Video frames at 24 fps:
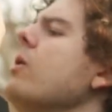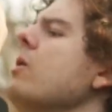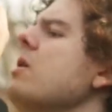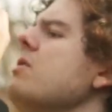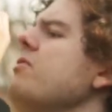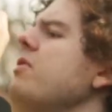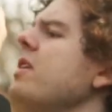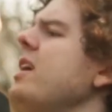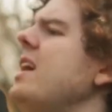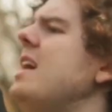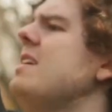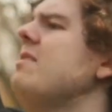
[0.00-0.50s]
Or
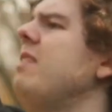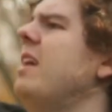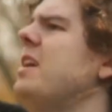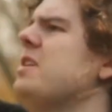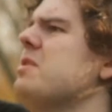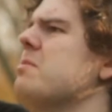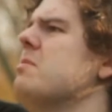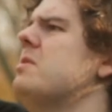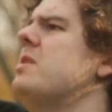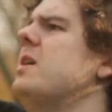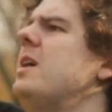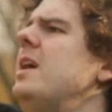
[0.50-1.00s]
if I have like
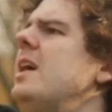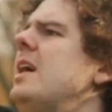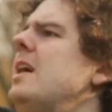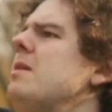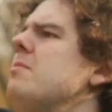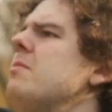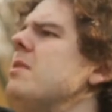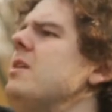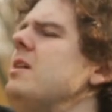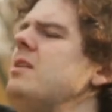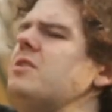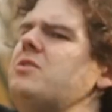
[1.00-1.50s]
some
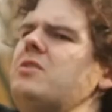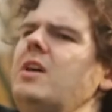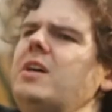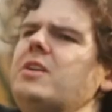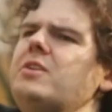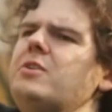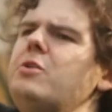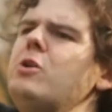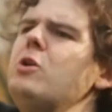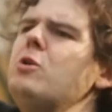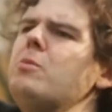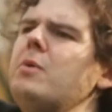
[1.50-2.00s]
time, it's
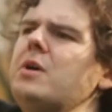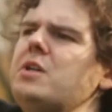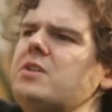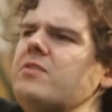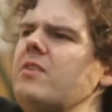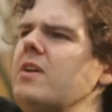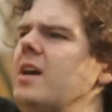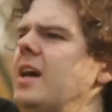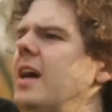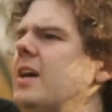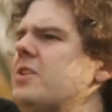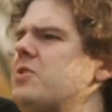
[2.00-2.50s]
not too much
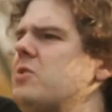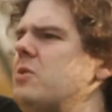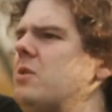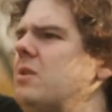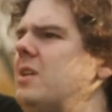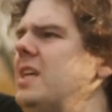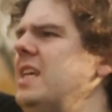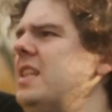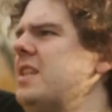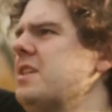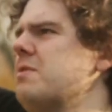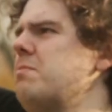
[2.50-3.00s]
of a hassle
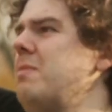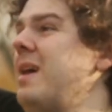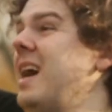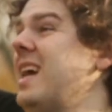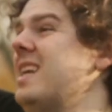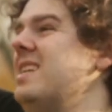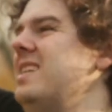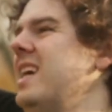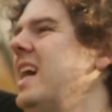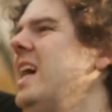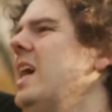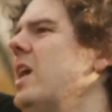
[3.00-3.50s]
to take this
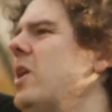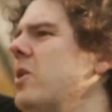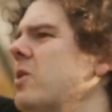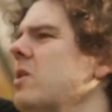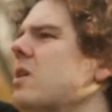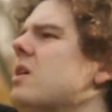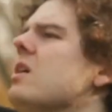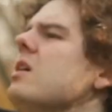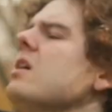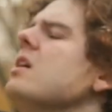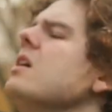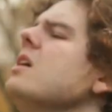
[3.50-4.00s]
back
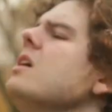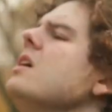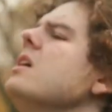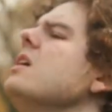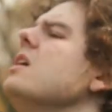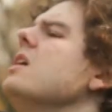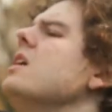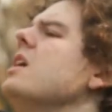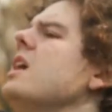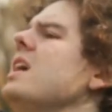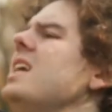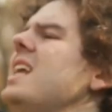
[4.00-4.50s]
down
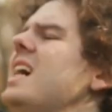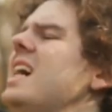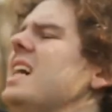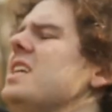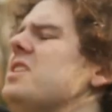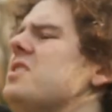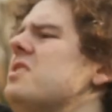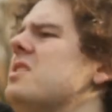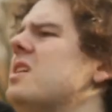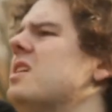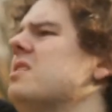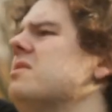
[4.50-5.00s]
and
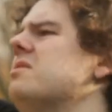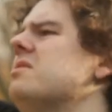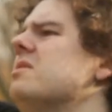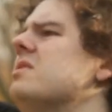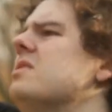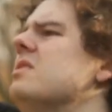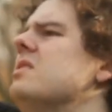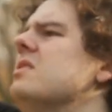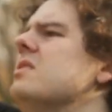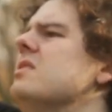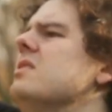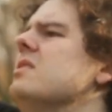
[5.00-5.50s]
add
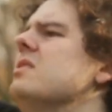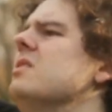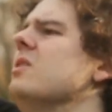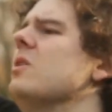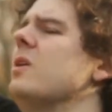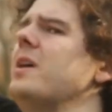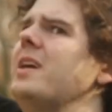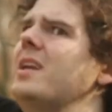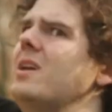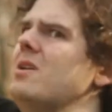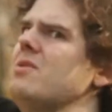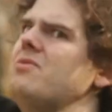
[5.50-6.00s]
stuff.
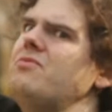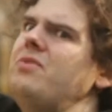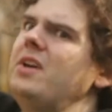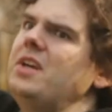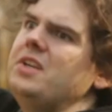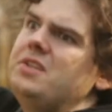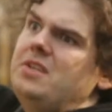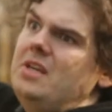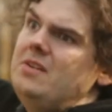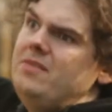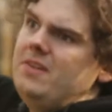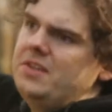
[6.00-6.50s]
Or, you know,
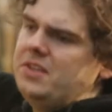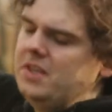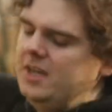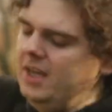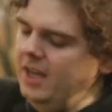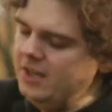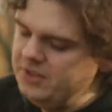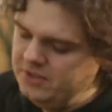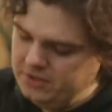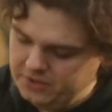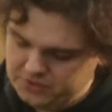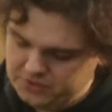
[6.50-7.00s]
fix stuff as the case